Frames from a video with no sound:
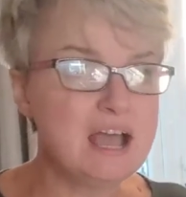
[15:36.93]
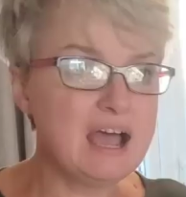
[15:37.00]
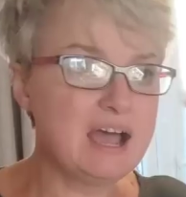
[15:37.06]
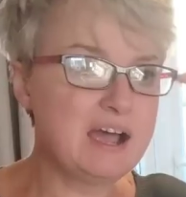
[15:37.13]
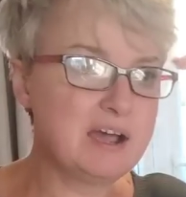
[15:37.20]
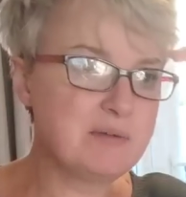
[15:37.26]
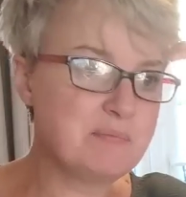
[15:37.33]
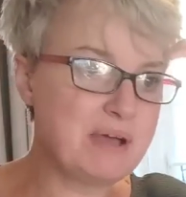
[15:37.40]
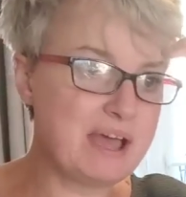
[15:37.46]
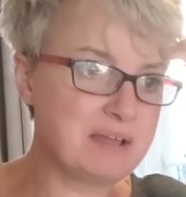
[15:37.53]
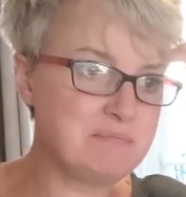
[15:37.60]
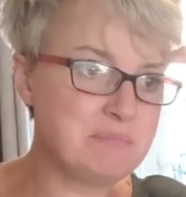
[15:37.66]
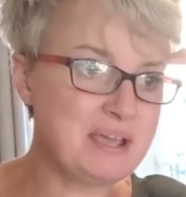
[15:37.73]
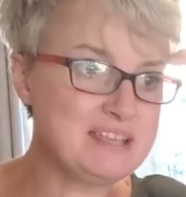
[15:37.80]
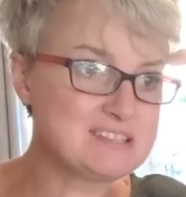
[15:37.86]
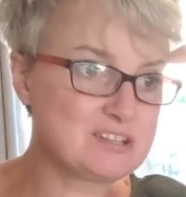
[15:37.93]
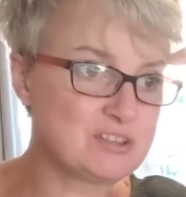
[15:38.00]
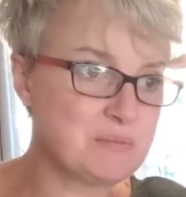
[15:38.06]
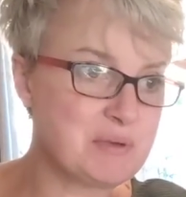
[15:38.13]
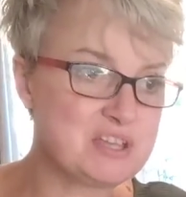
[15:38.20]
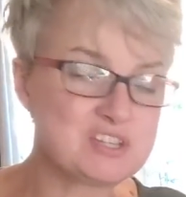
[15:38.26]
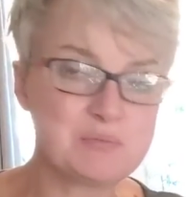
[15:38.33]
And based on
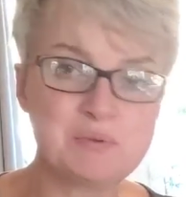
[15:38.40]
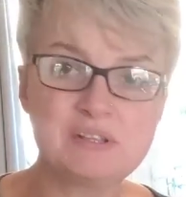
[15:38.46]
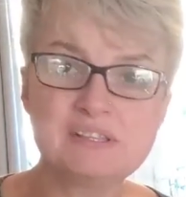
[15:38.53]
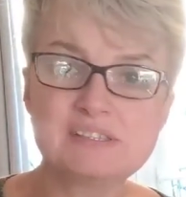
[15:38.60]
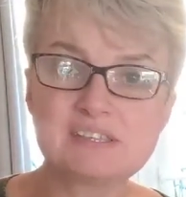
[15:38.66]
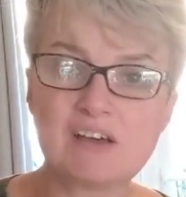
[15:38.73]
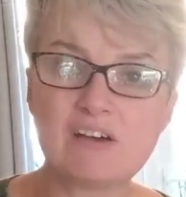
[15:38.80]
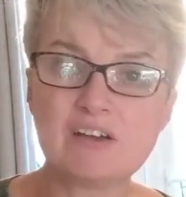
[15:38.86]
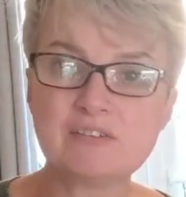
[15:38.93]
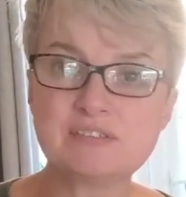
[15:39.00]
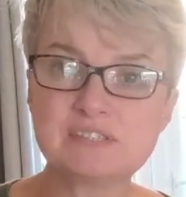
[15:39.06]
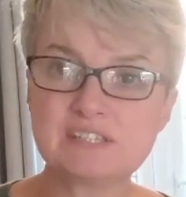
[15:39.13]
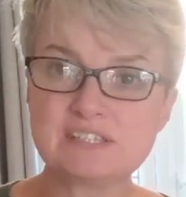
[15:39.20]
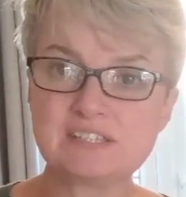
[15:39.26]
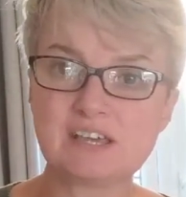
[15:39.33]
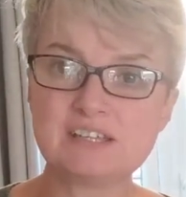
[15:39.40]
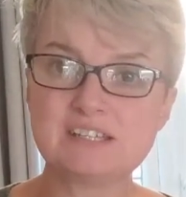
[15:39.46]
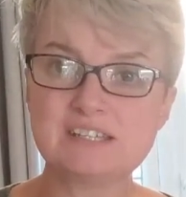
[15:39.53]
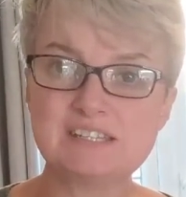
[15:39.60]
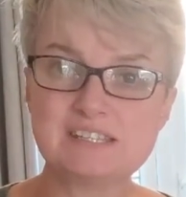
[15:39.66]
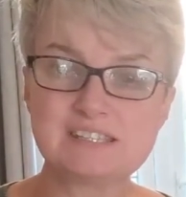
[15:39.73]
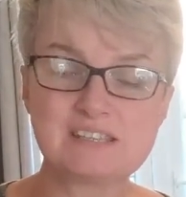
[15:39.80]
the measurements, I
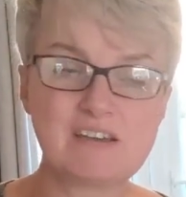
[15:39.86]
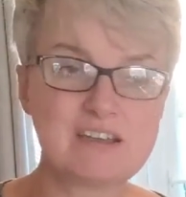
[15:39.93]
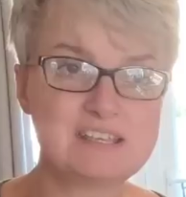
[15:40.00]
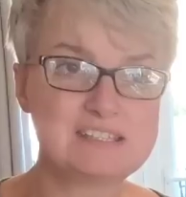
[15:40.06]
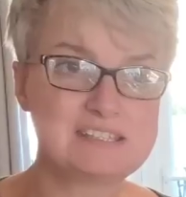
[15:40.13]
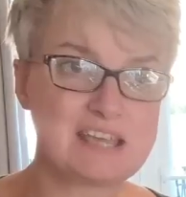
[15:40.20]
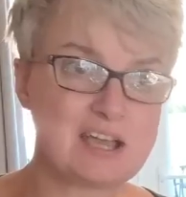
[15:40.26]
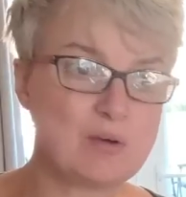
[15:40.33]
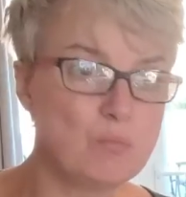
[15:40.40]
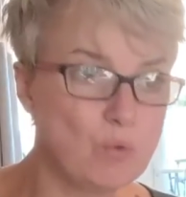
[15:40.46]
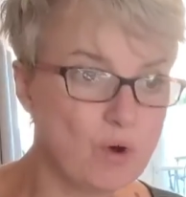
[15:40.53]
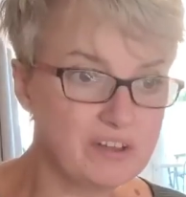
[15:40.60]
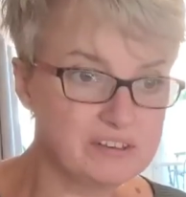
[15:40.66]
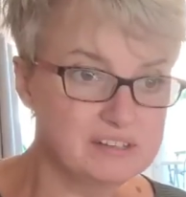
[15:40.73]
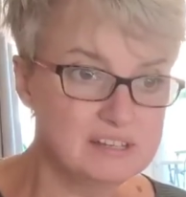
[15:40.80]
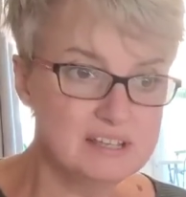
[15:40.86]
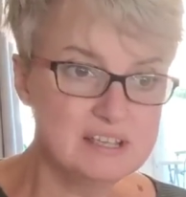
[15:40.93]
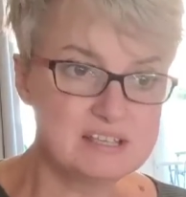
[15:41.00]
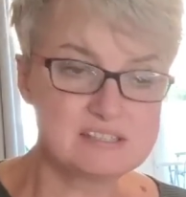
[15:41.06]
decided to size down one.